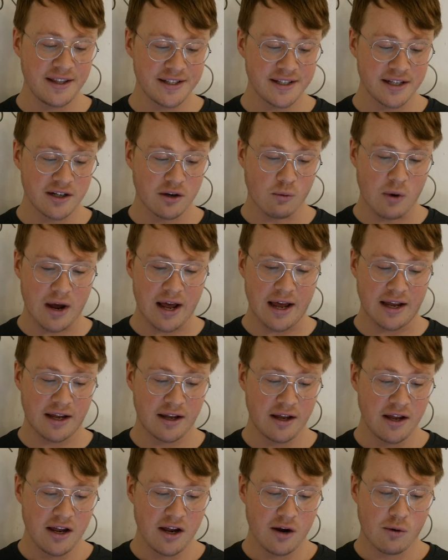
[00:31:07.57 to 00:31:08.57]
this in a
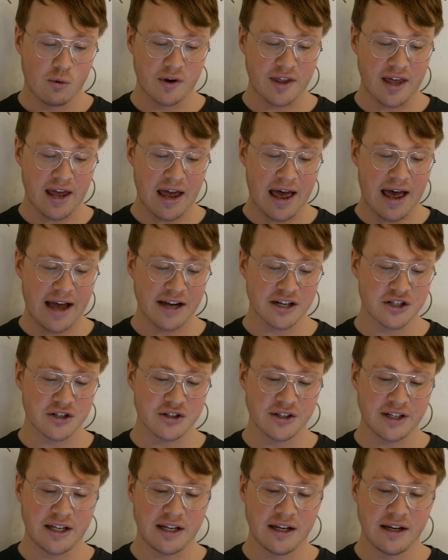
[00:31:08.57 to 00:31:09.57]
way where they
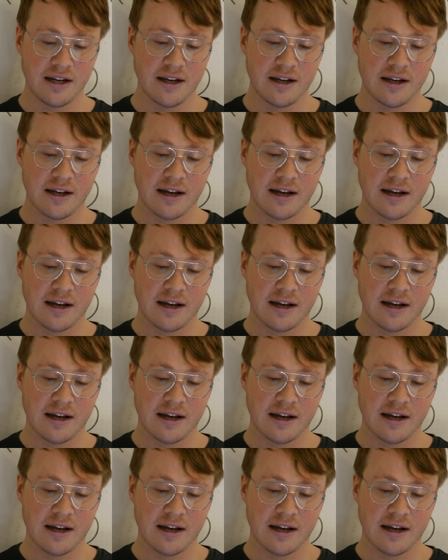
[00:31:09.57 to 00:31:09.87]
actually